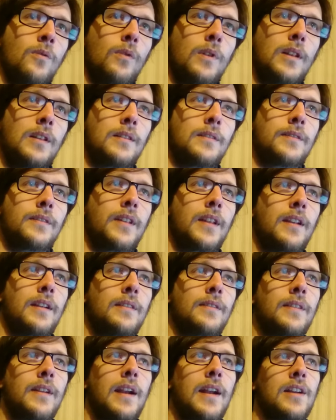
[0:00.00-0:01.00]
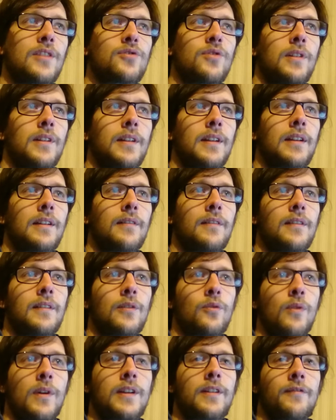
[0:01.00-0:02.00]
Well, there, there are actually uh,
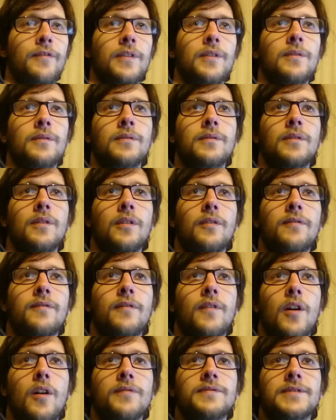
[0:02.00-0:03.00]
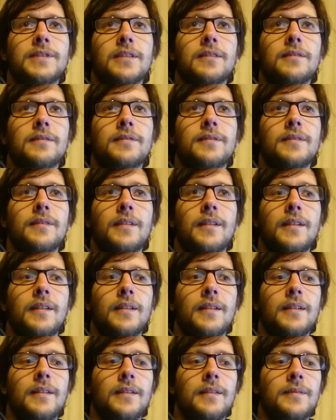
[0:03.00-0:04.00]
quite a few of obstacles.
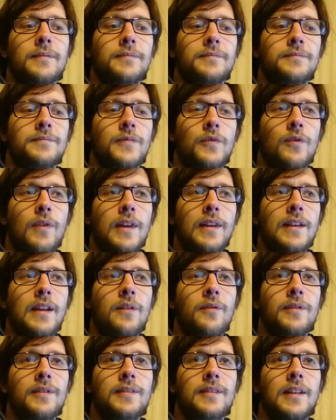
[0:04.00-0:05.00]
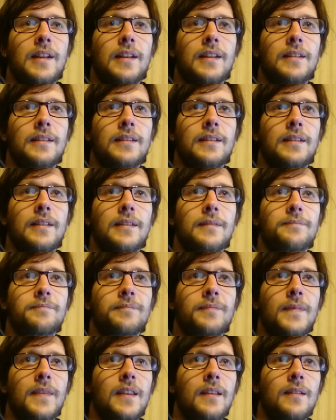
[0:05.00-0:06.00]
Uh, right now, it's like
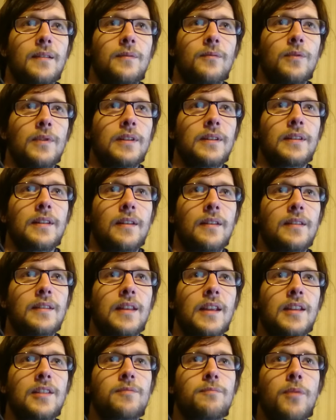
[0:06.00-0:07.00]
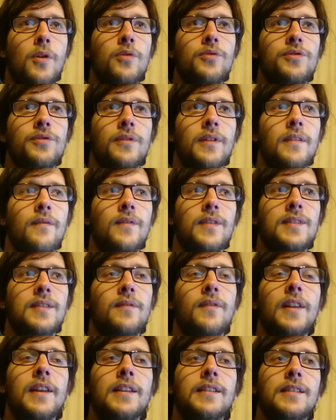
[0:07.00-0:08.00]
well, the, the, exposure and
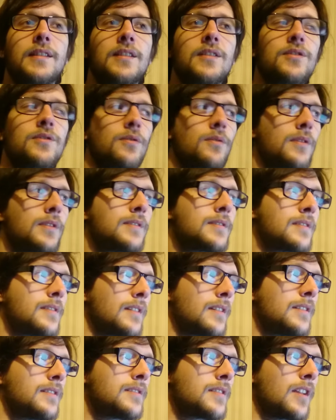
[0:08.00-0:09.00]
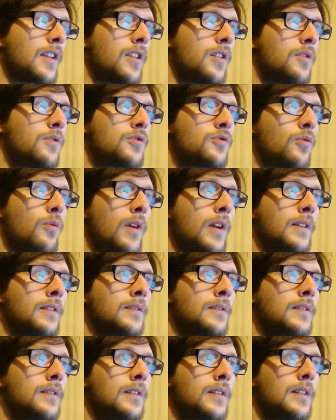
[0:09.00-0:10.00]
visibility issue. It's it's a huge one.